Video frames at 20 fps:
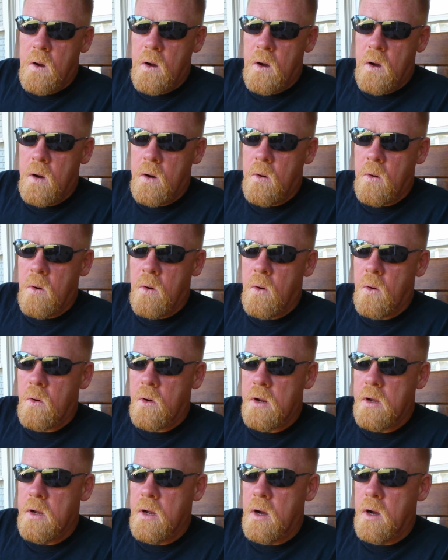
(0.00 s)
oh
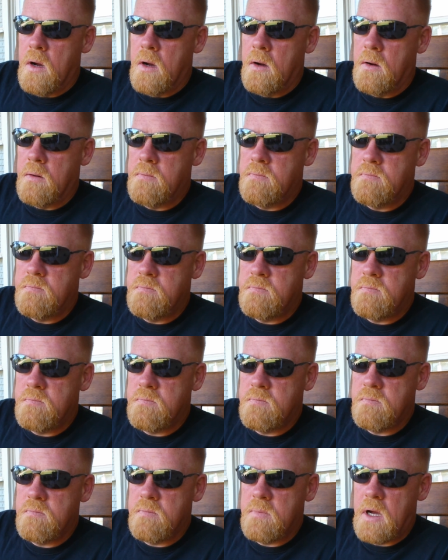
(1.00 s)
lordy, I
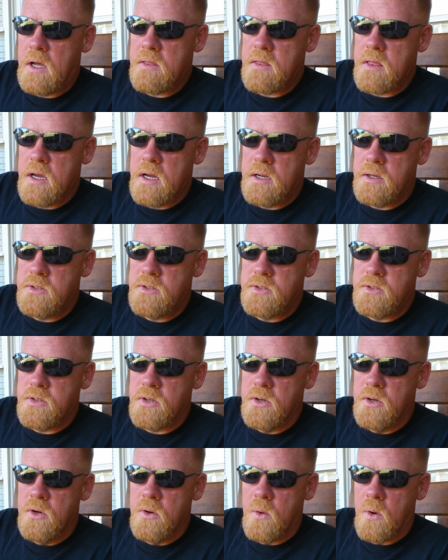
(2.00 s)
think
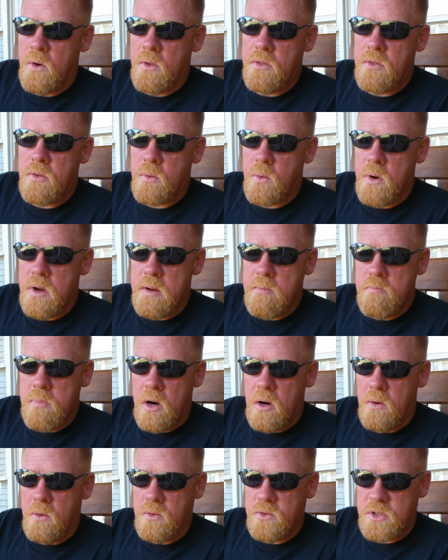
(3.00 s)
2 or 3
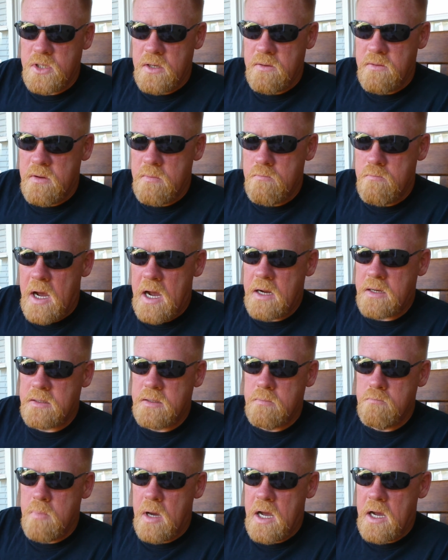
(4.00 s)
bowls of back
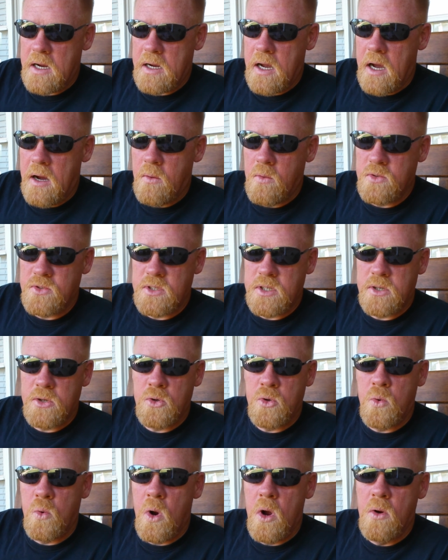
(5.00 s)
to back. I was
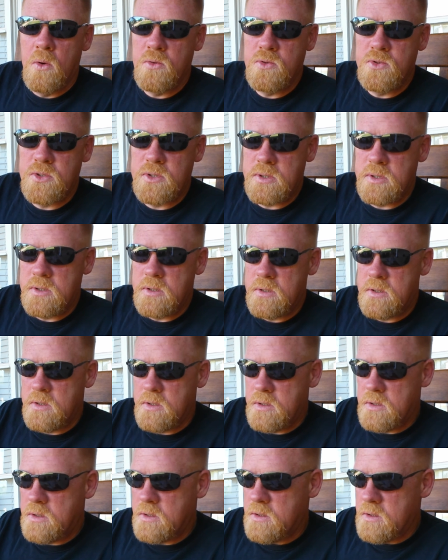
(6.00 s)
engrossed
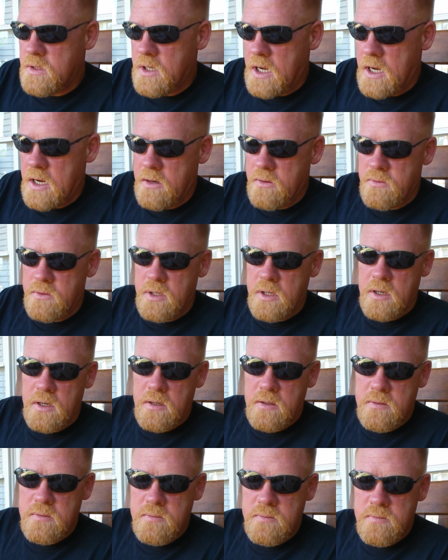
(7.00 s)
in
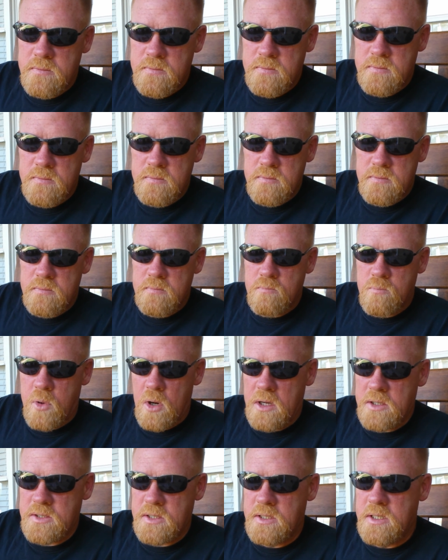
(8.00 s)
the
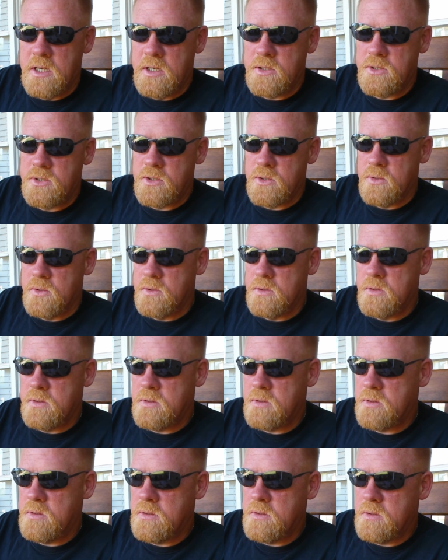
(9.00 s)
presidential
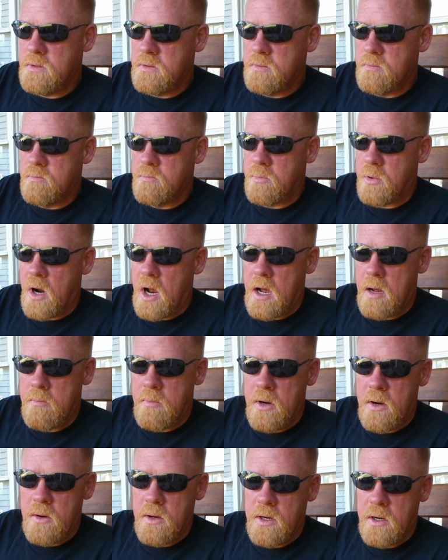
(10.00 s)

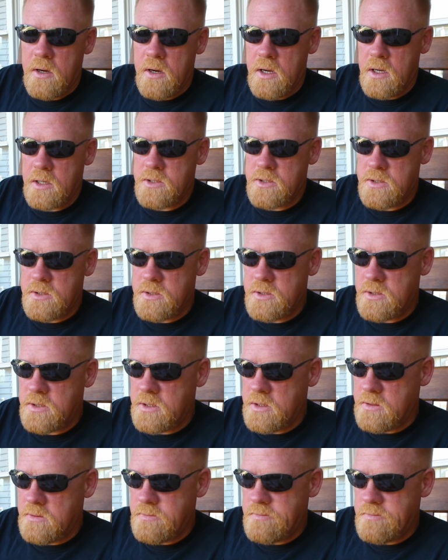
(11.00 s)
primary elections.